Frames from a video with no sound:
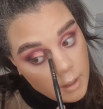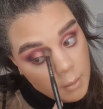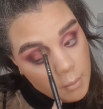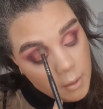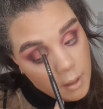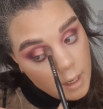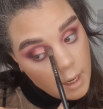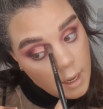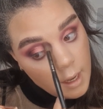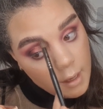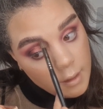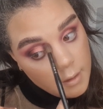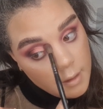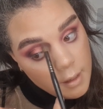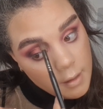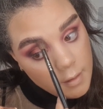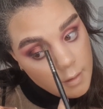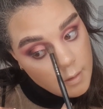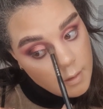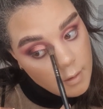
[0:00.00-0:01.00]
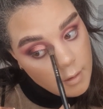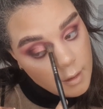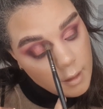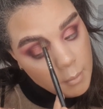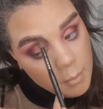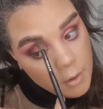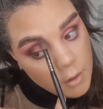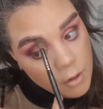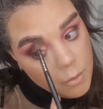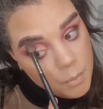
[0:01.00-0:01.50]
want to add necessarily
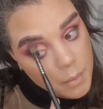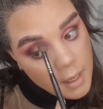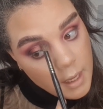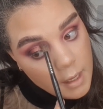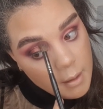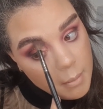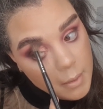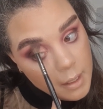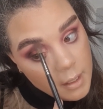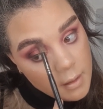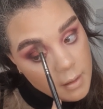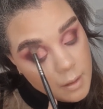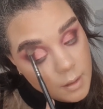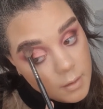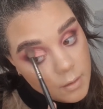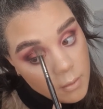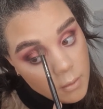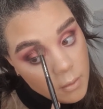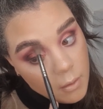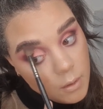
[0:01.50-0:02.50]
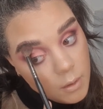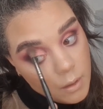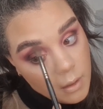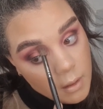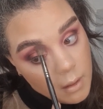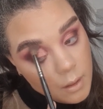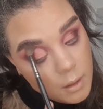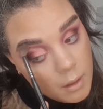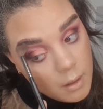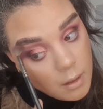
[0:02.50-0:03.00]
much pigment at all,
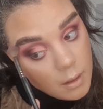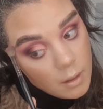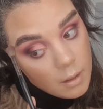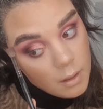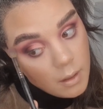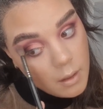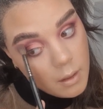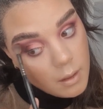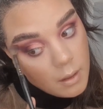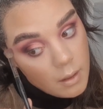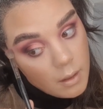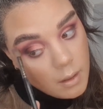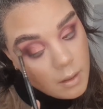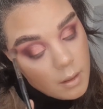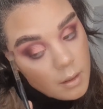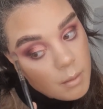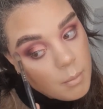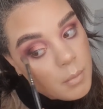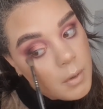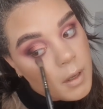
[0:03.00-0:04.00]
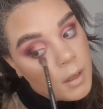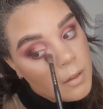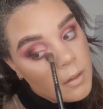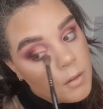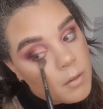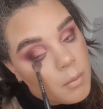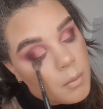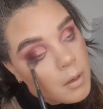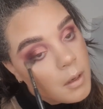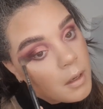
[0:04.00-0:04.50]
but I
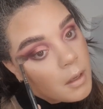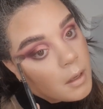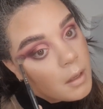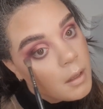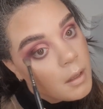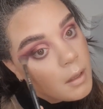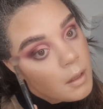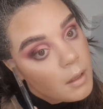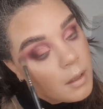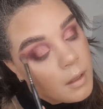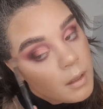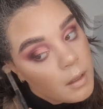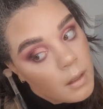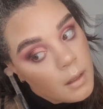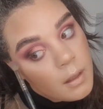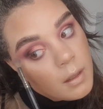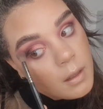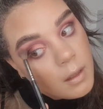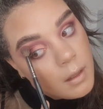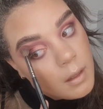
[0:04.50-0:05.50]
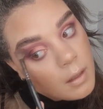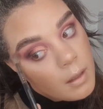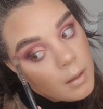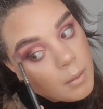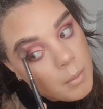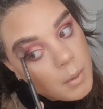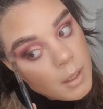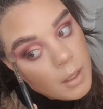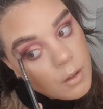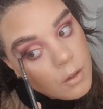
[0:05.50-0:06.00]
just want to
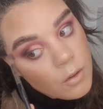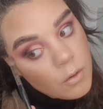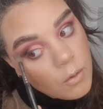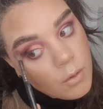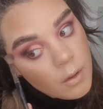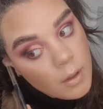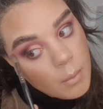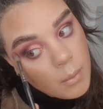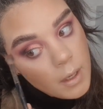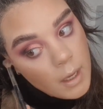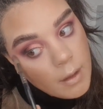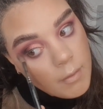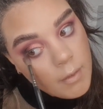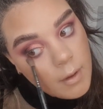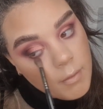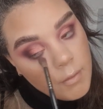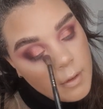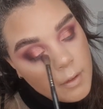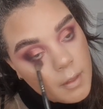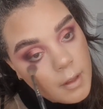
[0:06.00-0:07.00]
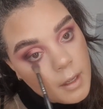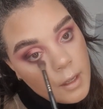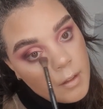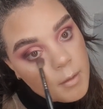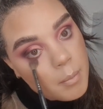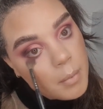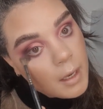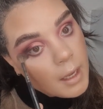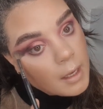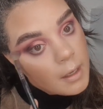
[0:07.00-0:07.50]
make sure that we have everything as
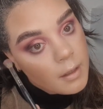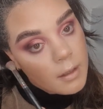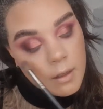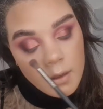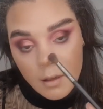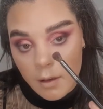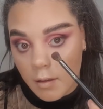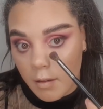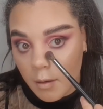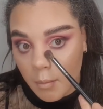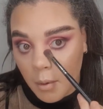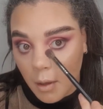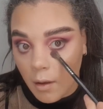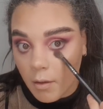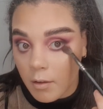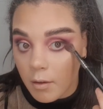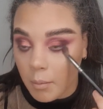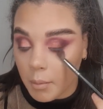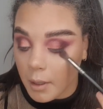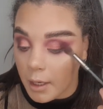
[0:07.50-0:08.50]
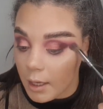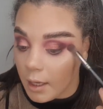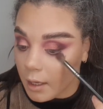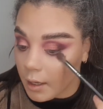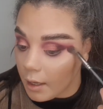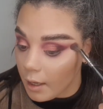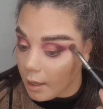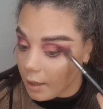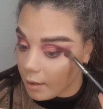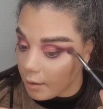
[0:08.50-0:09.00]
blended as it possibly
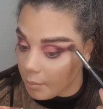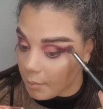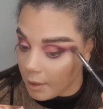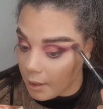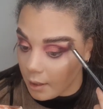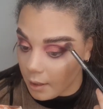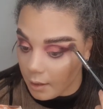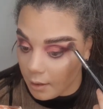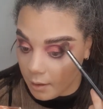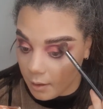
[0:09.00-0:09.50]
can be.